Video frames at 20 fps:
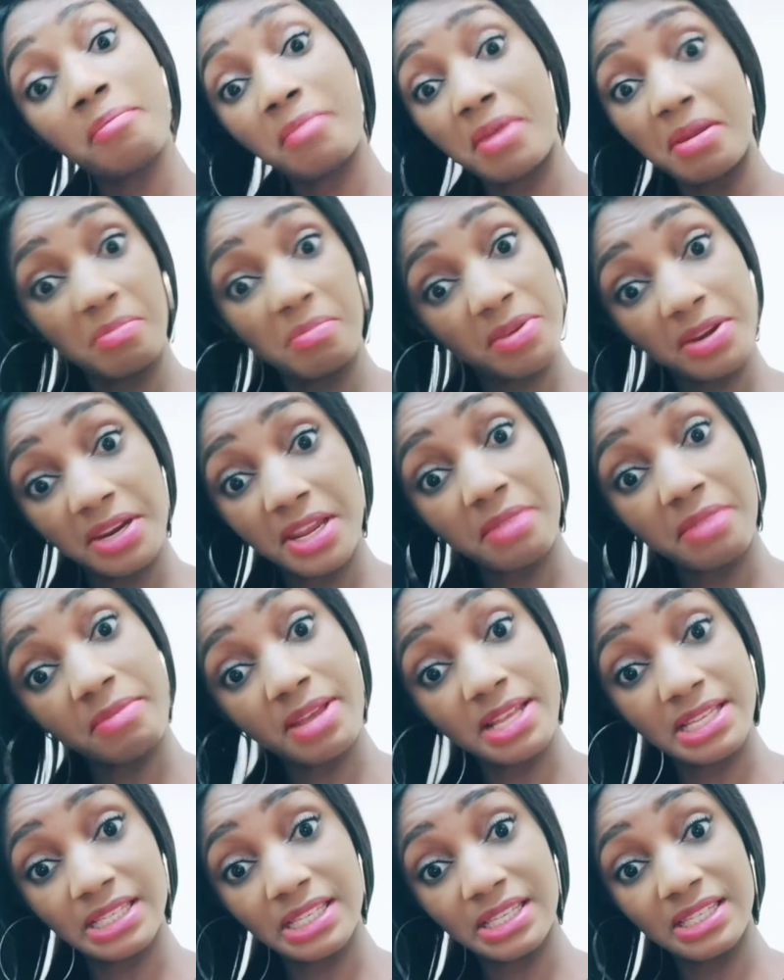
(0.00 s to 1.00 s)
My brother,
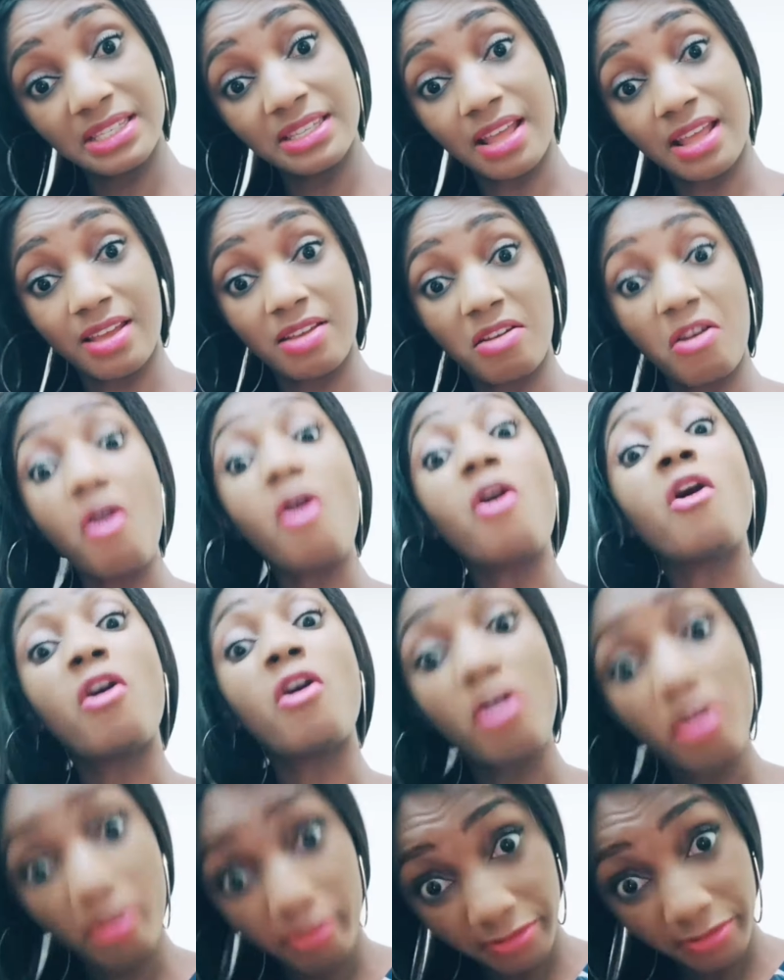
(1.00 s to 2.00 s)
my sister,
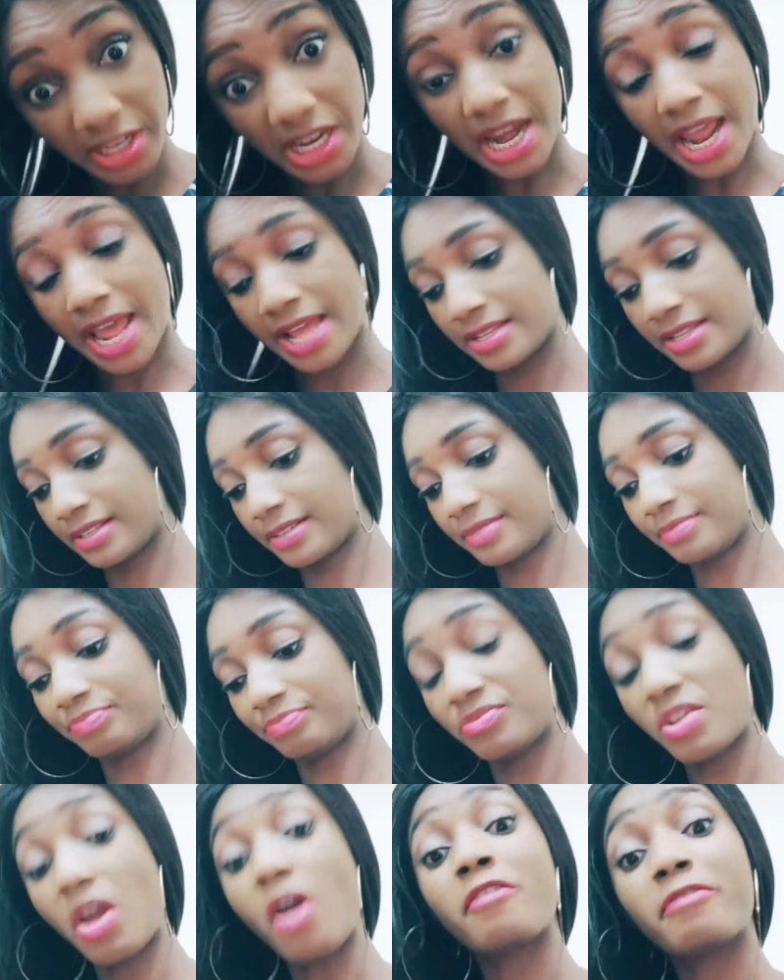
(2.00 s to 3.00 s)
of the light,
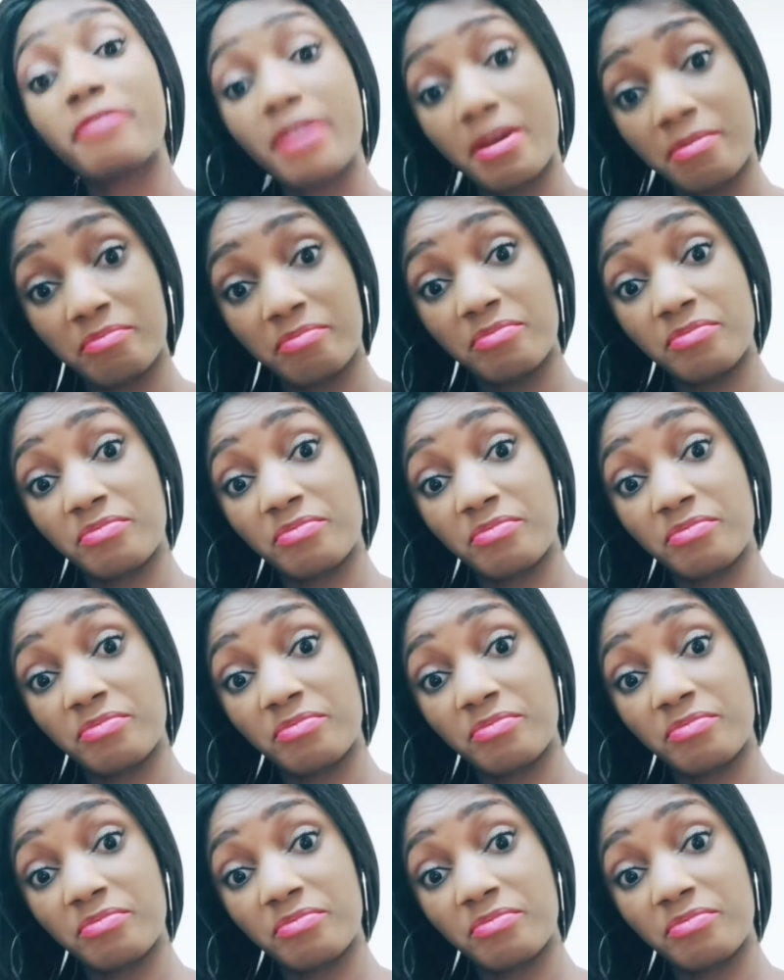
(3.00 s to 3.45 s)
of farm.